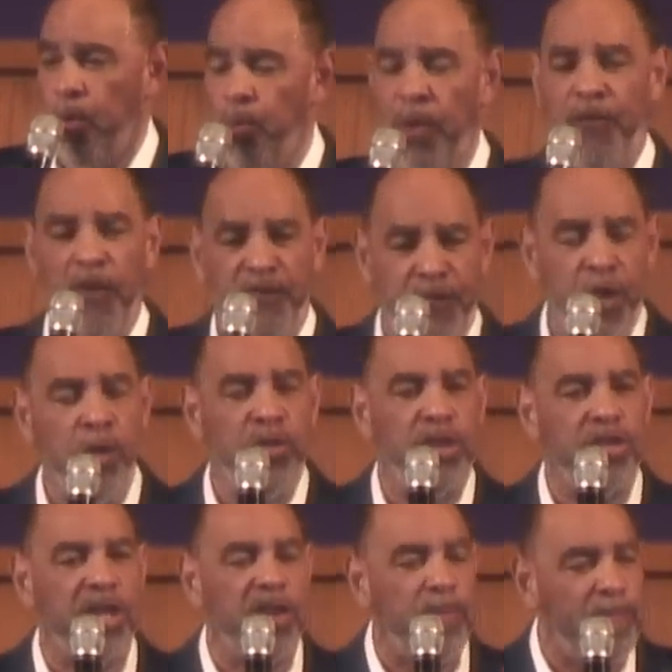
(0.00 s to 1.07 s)
with a
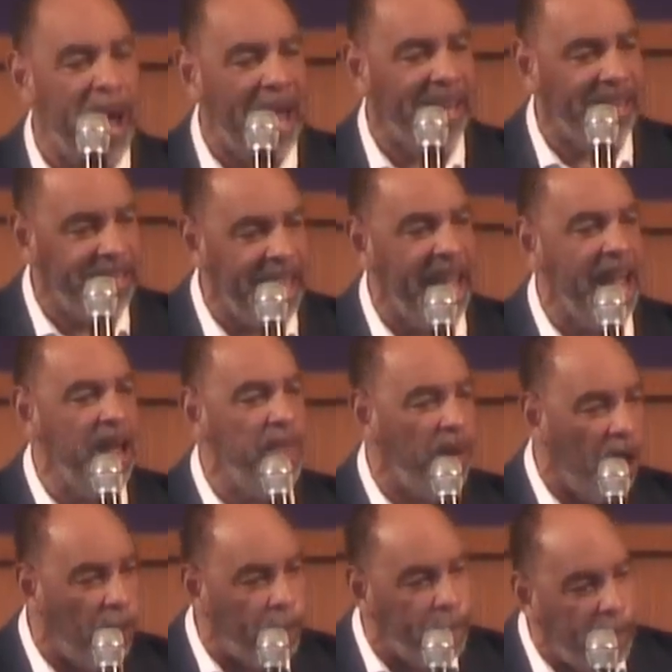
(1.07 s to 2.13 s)
fugitive by the name
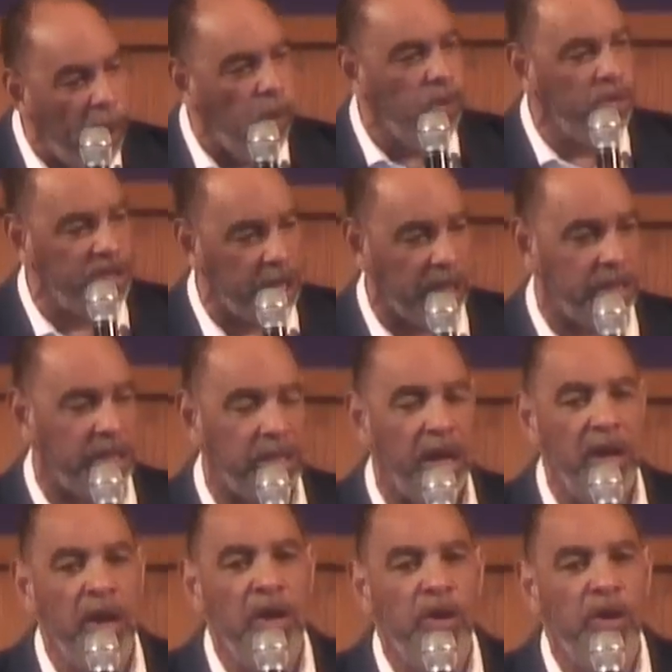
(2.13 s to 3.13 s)
of Moses,